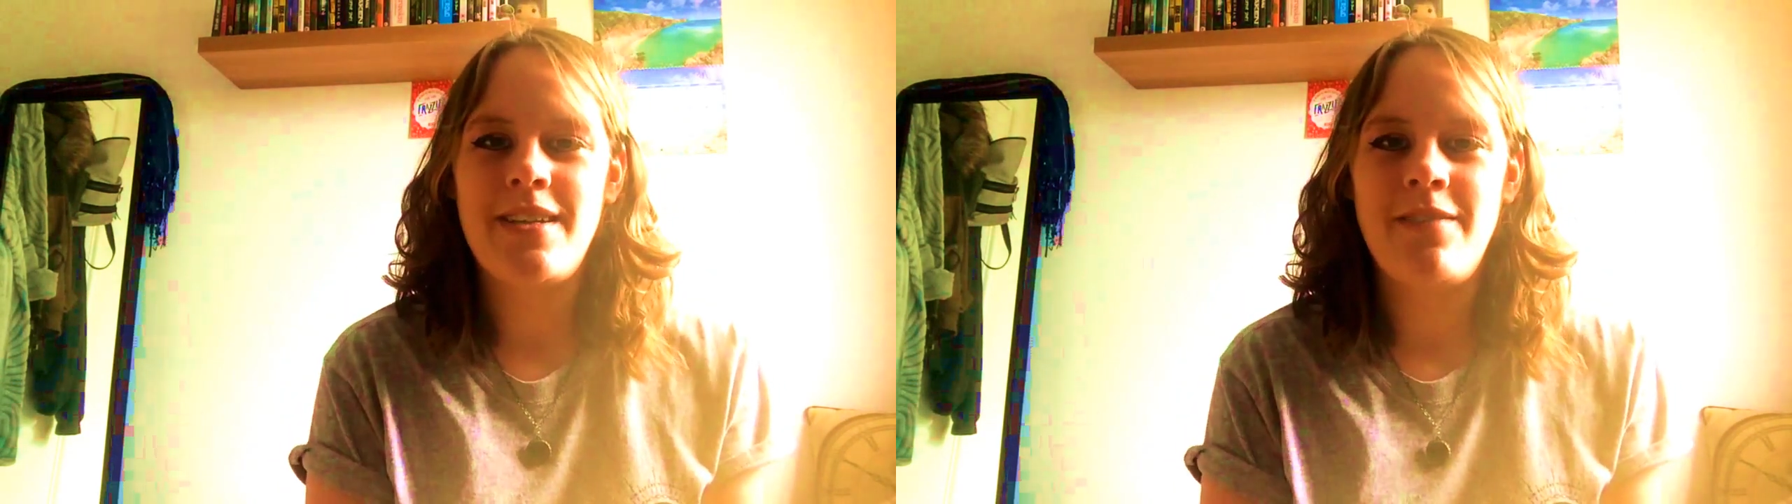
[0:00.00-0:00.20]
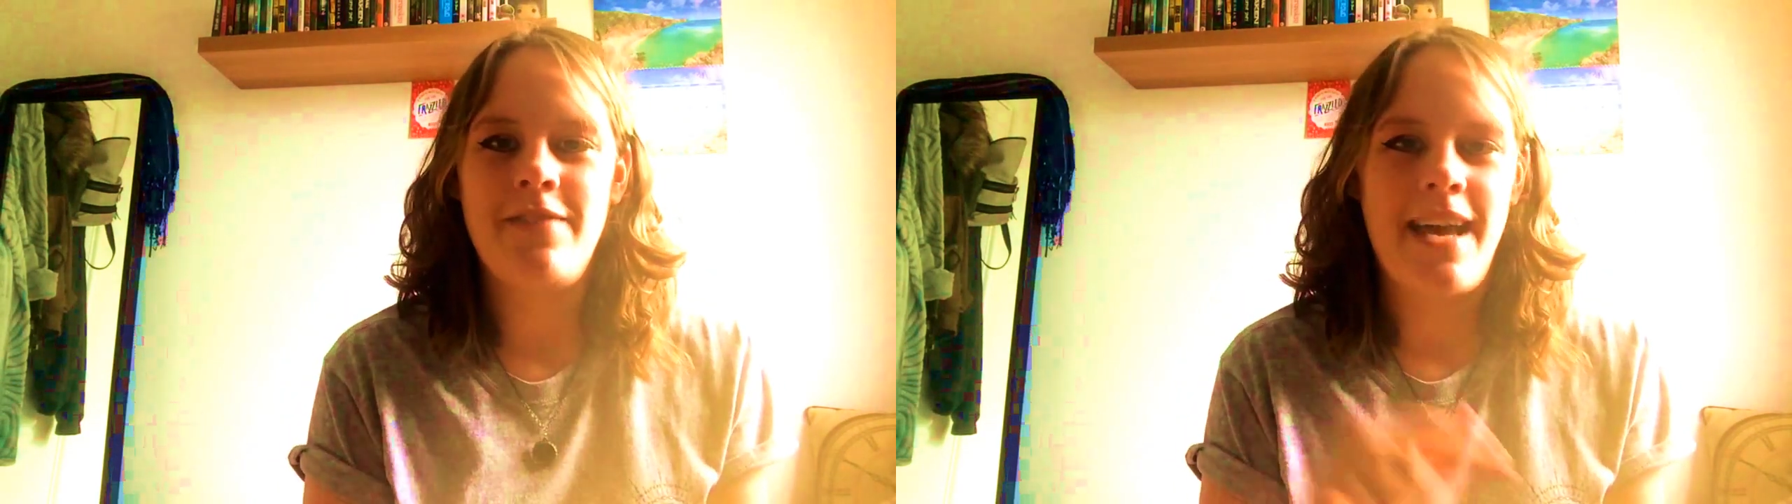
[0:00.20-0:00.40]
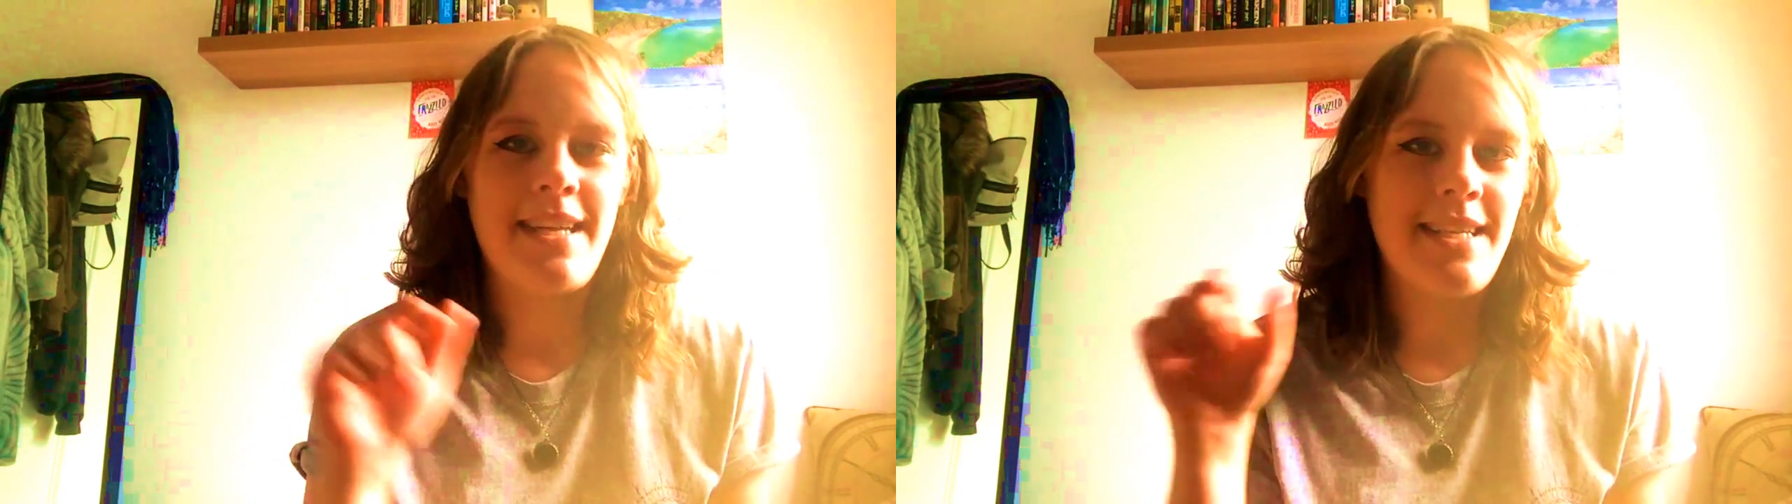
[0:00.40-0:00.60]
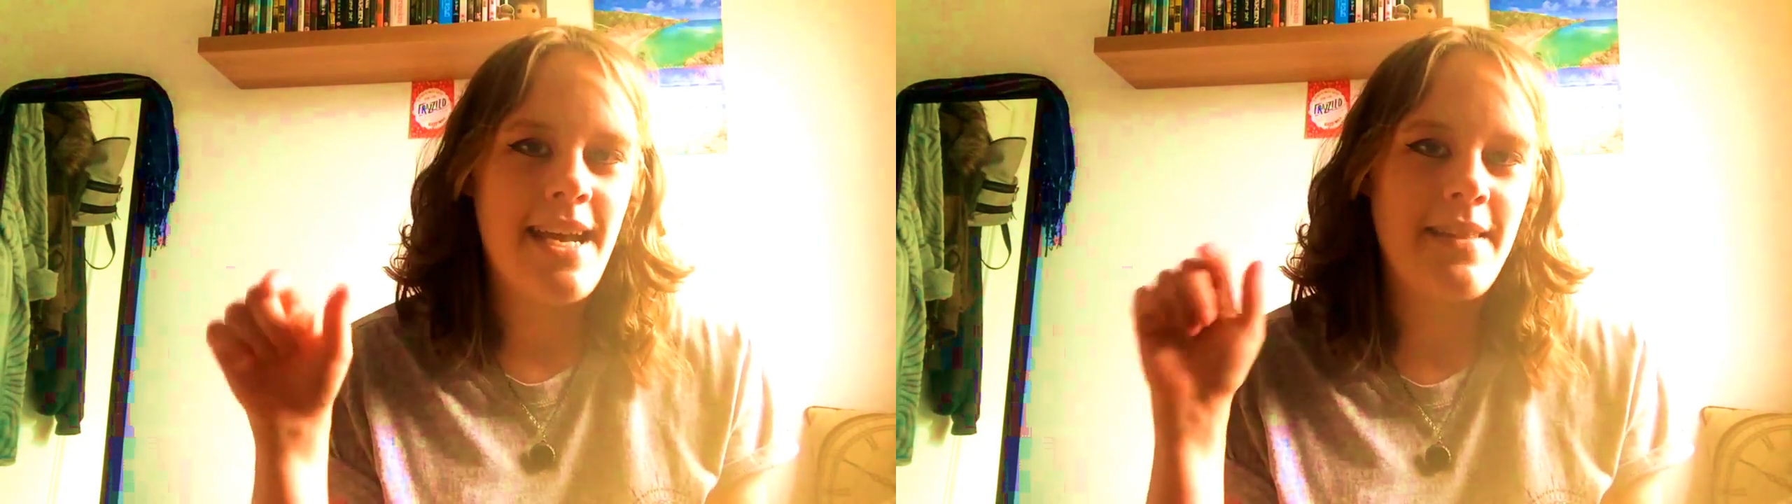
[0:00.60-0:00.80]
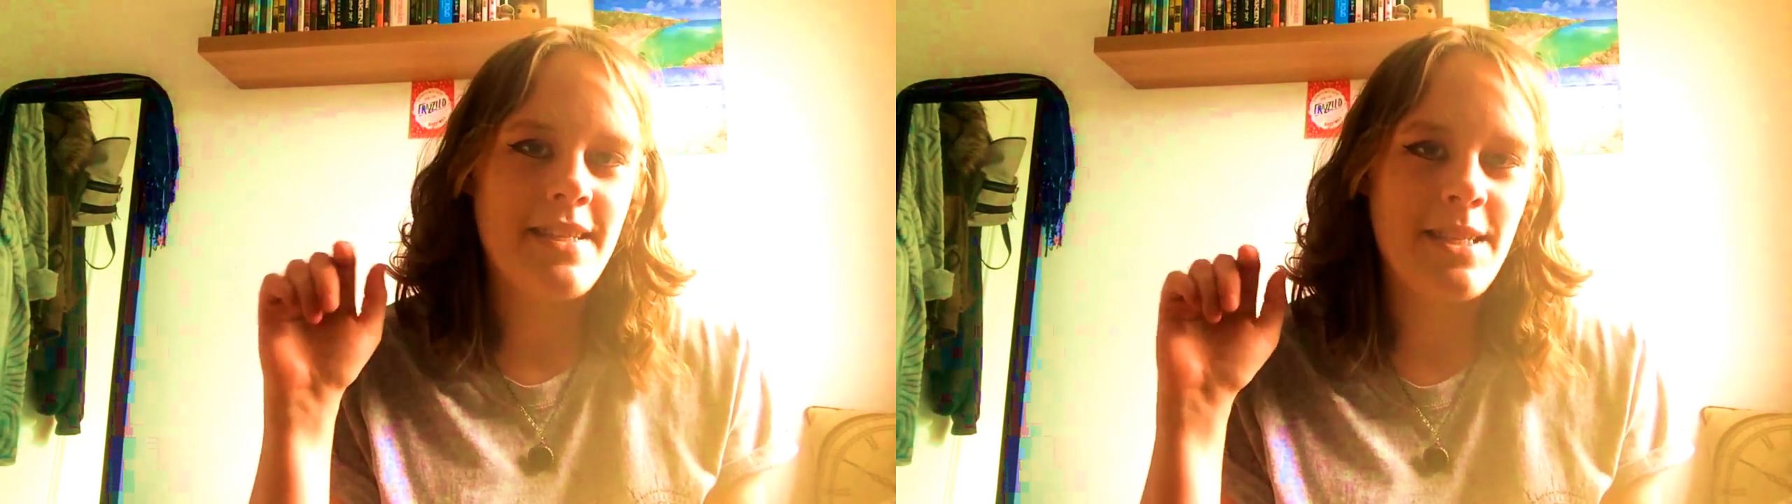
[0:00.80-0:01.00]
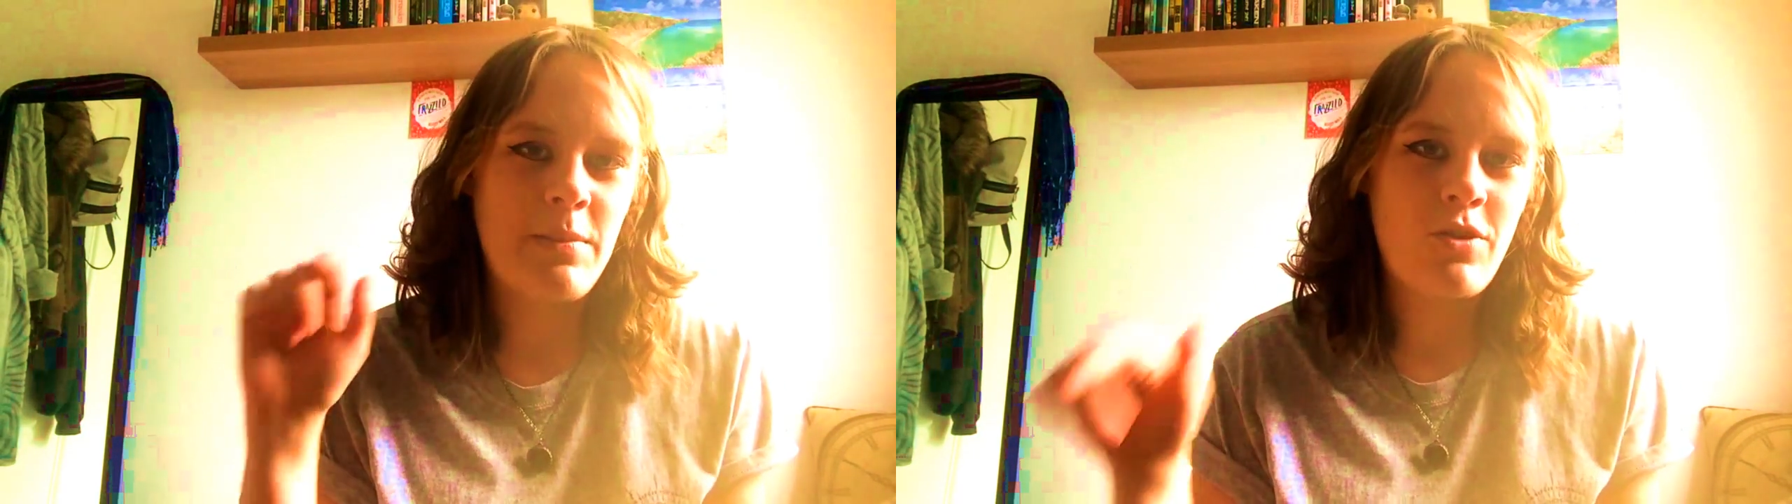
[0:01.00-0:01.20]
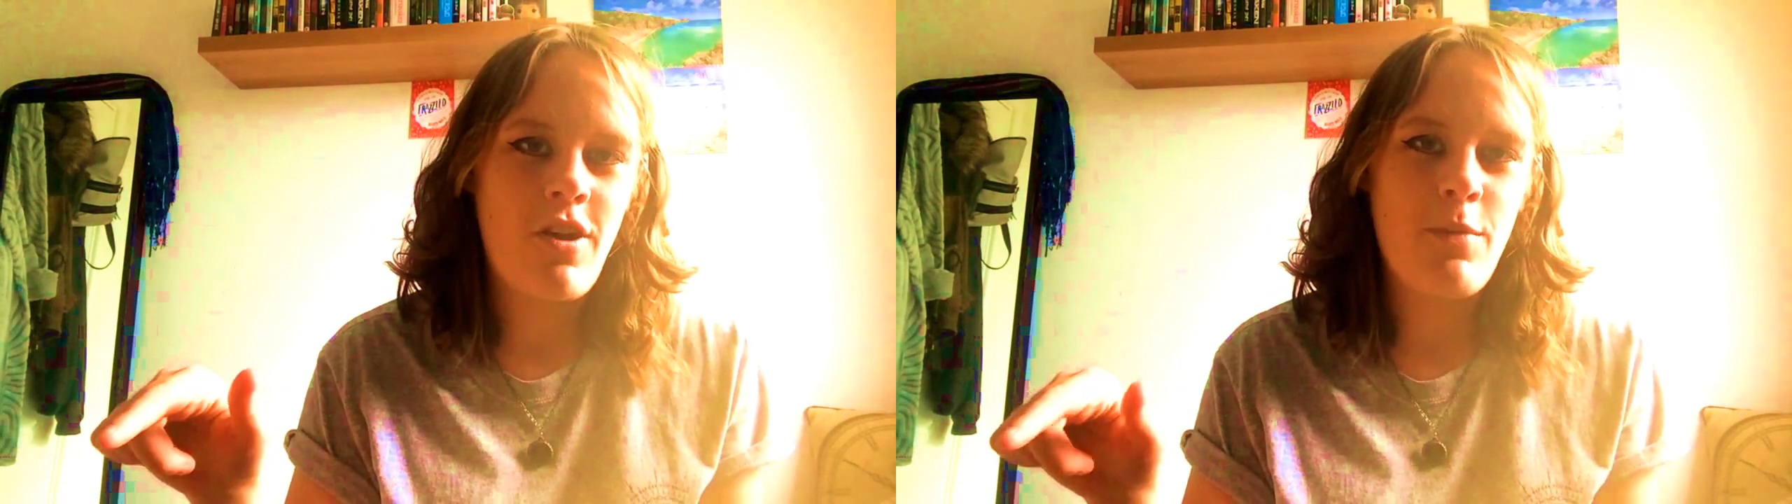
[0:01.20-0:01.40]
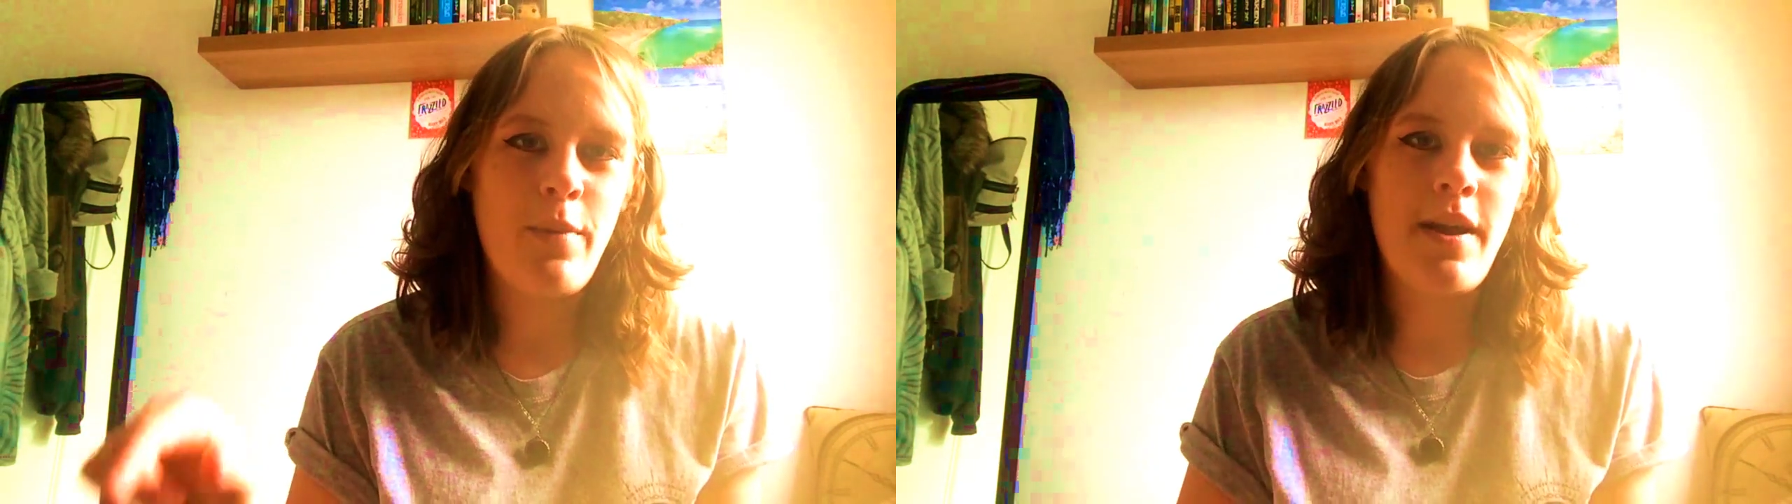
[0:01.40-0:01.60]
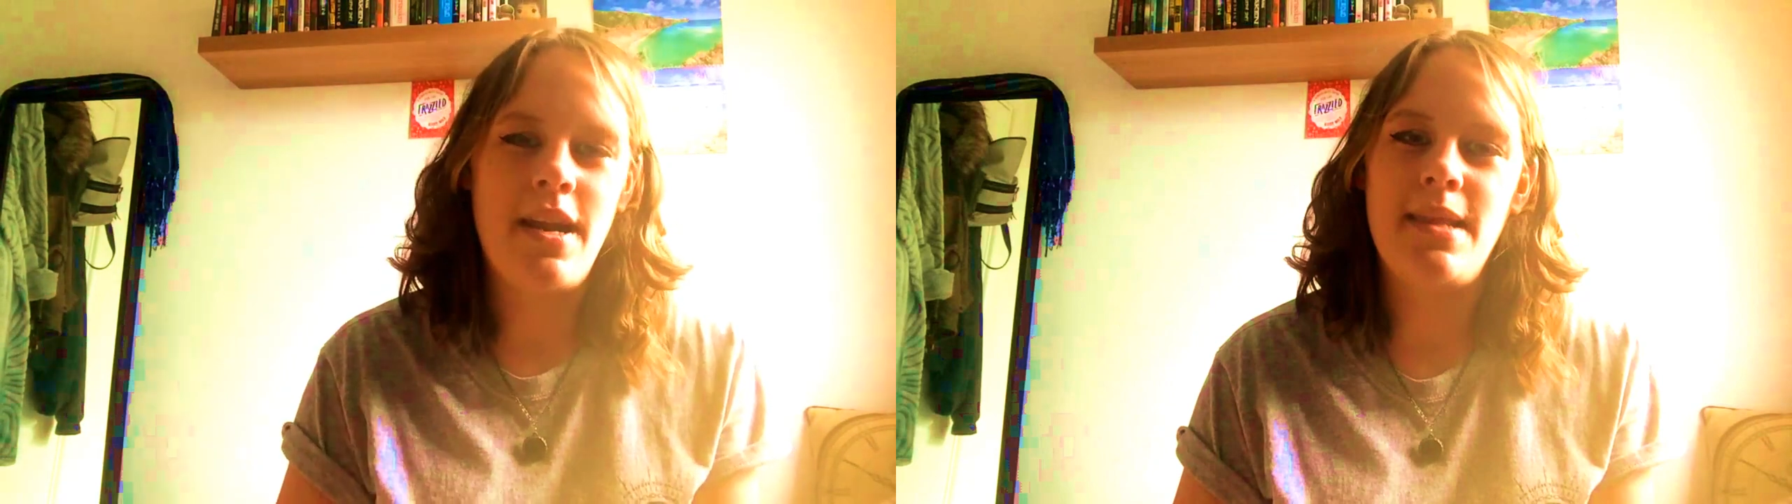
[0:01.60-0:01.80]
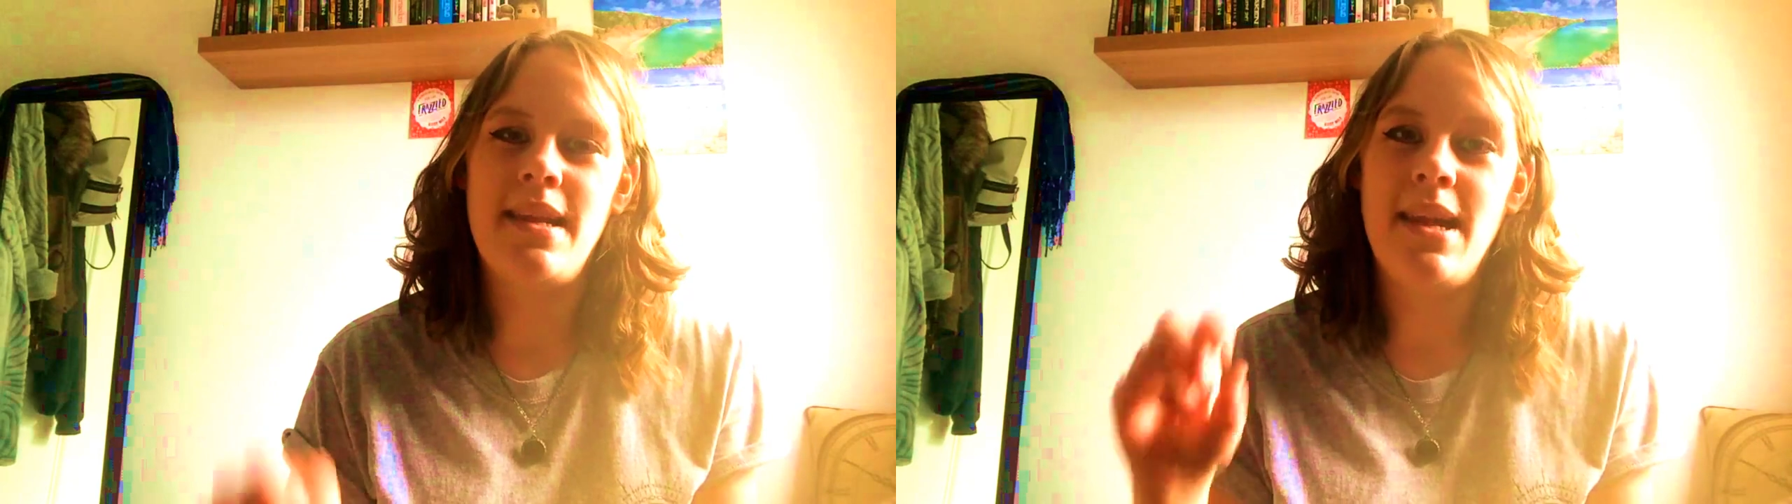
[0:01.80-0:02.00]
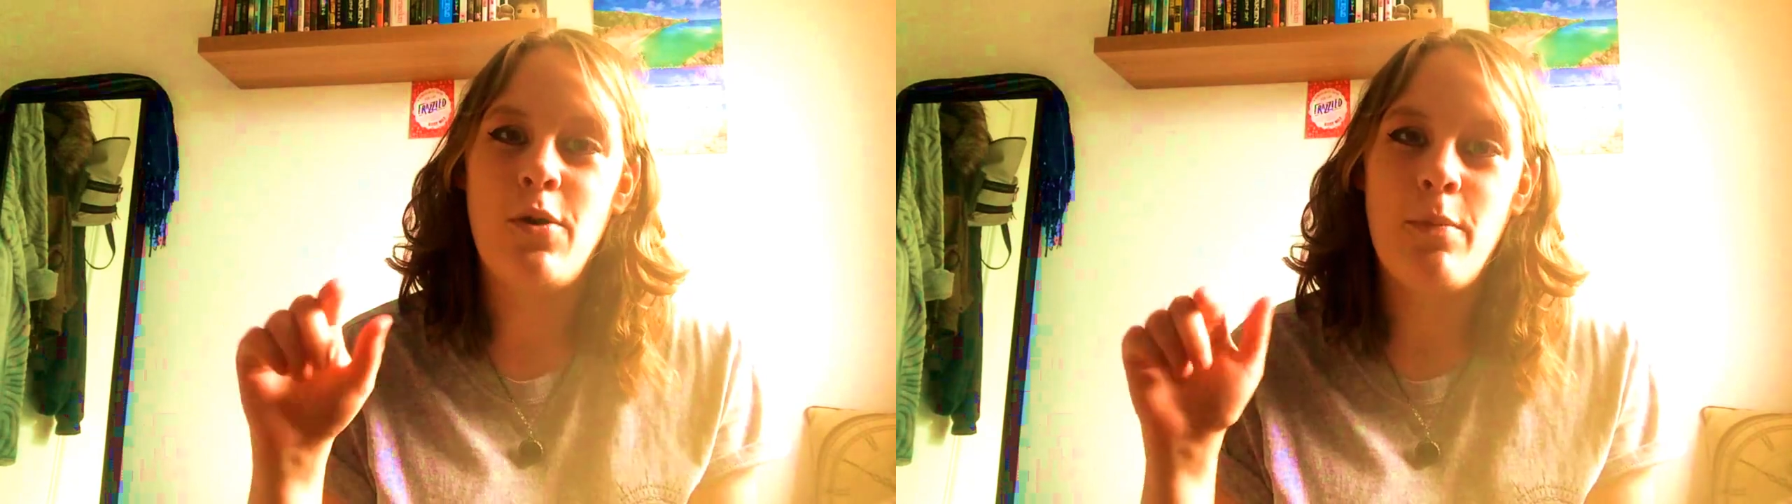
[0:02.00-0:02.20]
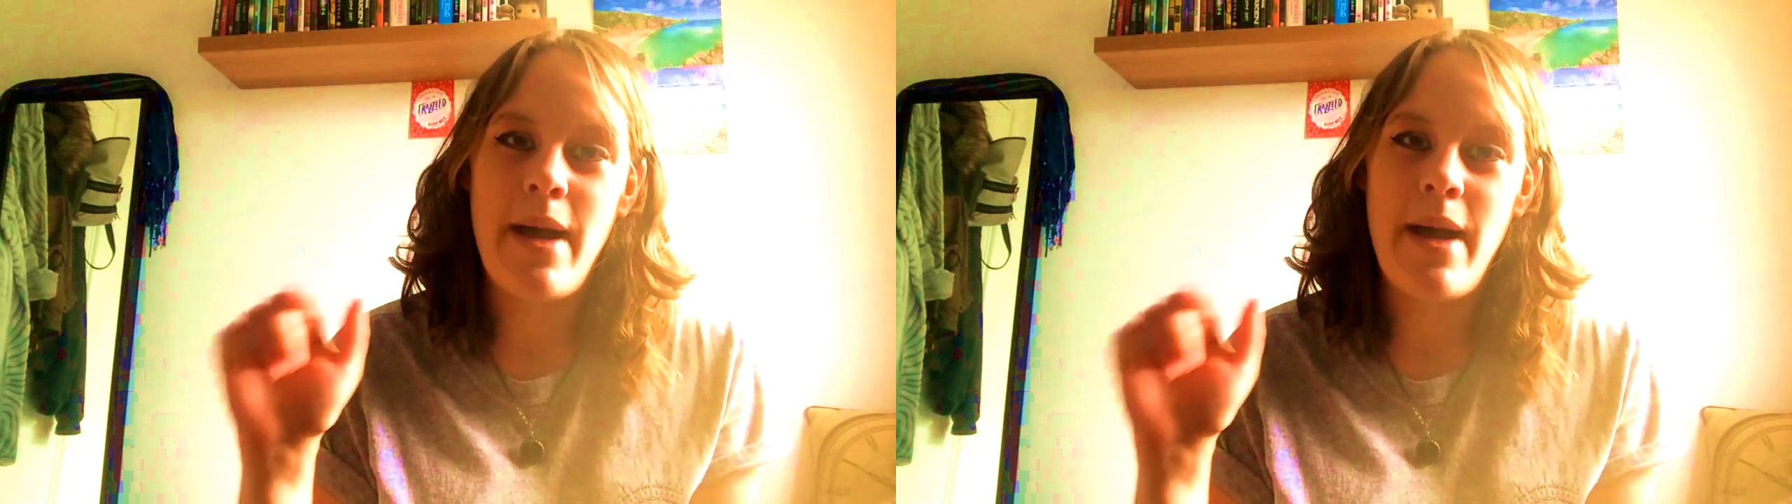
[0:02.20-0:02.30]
Don't forget to hit the subscribe button and the little